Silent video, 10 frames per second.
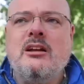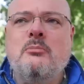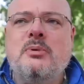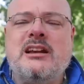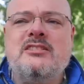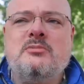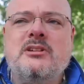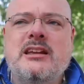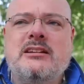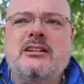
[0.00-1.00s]
But as we're
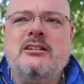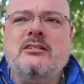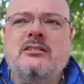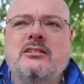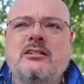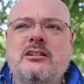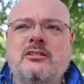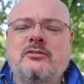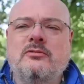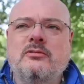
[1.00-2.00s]
getting kind
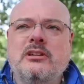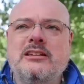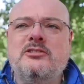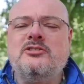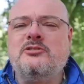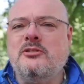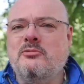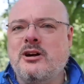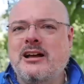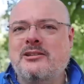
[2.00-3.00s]
of
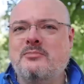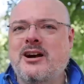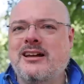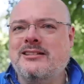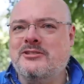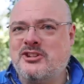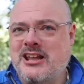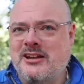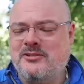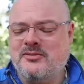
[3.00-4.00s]
industry-wide mileage
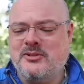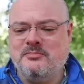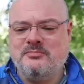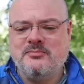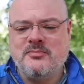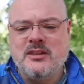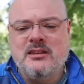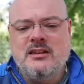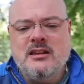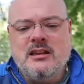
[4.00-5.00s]
out of them,
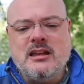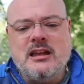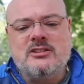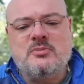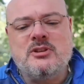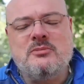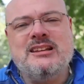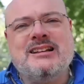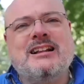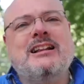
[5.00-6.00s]
it's
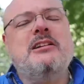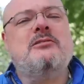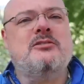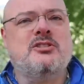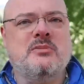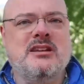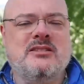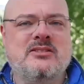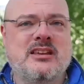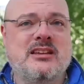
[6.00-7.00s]
becoming clearer to me
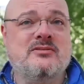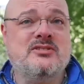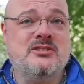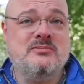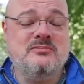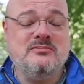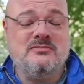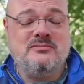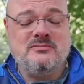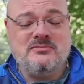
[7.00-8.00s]
that the
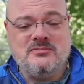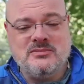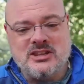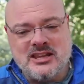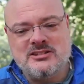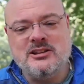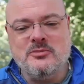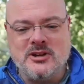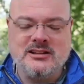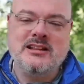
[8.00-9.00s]
SLO
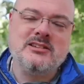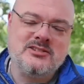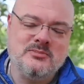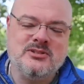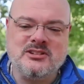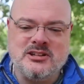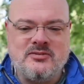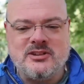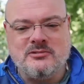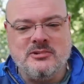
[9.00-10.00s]
model has some
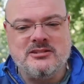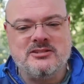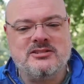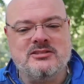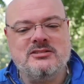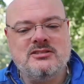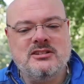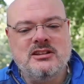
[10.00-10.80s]
significant weaknesses.